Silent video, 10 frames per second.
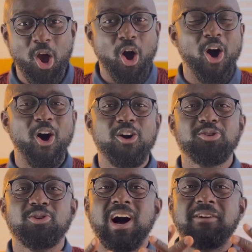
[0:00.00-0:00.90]
or
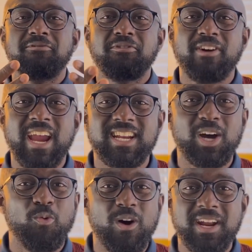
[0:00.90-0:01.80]
you are afraid that
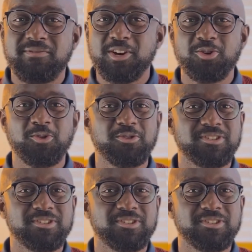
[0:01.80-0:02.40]
whatever you're going to